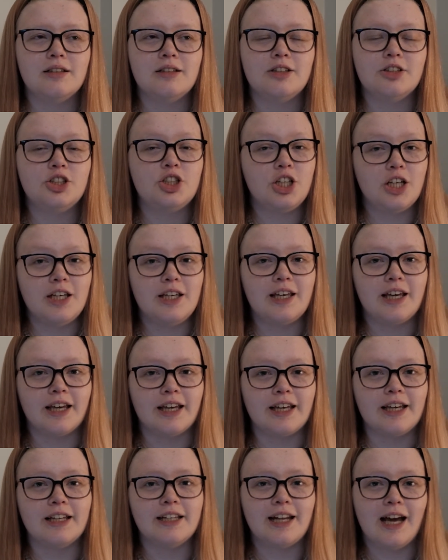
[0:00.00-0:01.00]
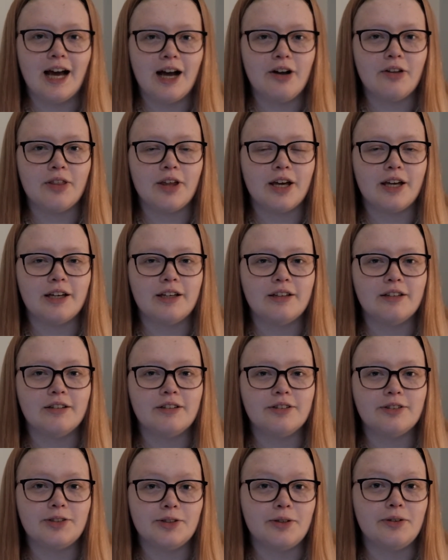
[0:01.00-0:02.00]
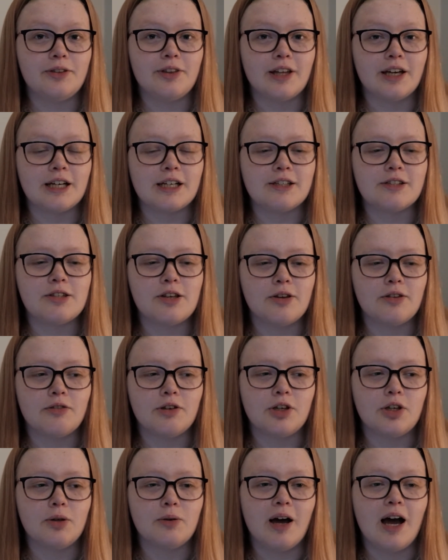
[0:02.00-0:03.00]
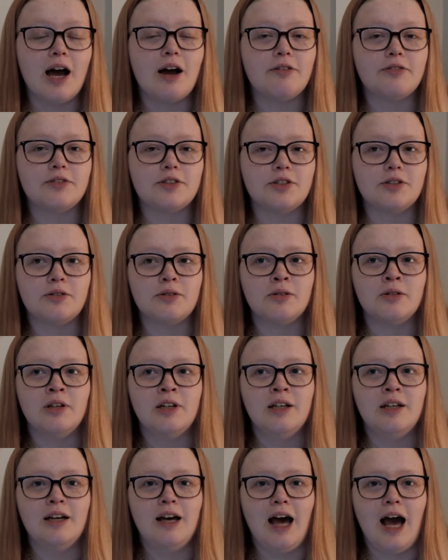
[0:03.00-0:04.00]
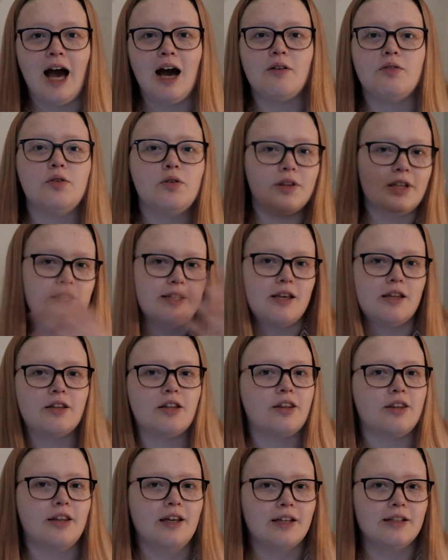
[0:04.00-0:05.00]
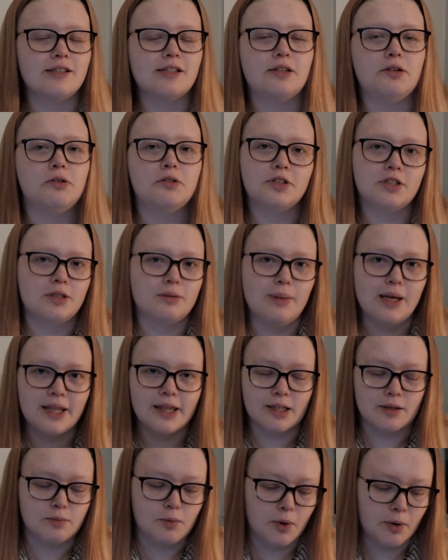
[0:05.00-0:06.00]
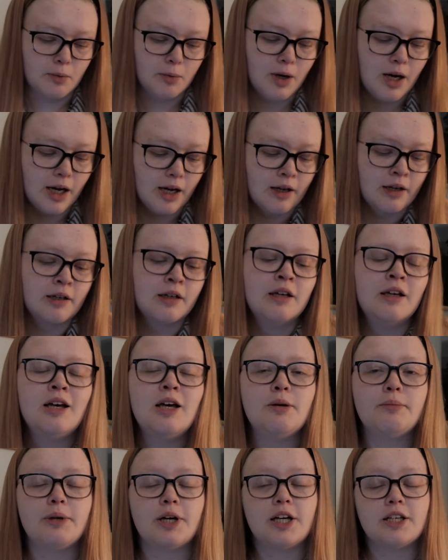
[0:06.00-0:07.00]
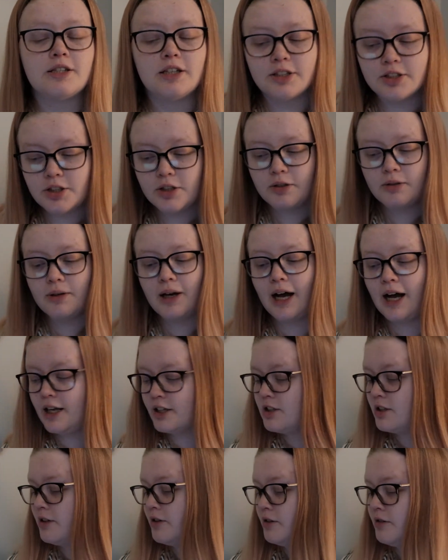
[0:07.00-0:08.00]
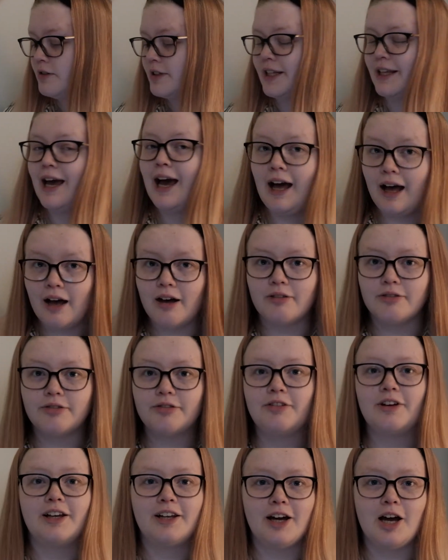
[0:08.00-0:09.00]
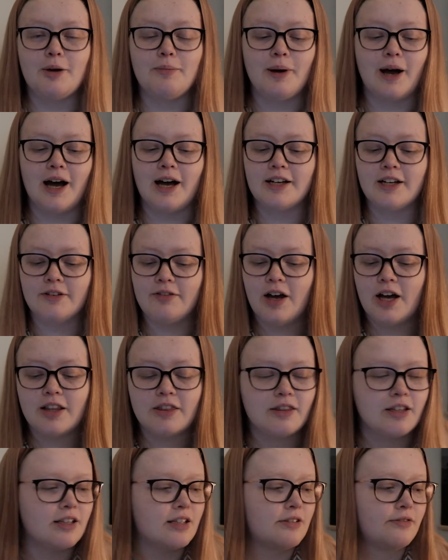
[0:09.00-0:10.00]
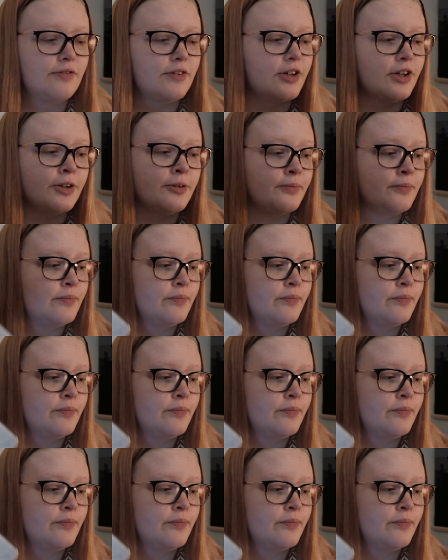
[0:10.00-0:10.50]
cheeky in how they do things, so that you have to have all these other things in order to make this one work. Because I do actually already have an iPad. I've had this for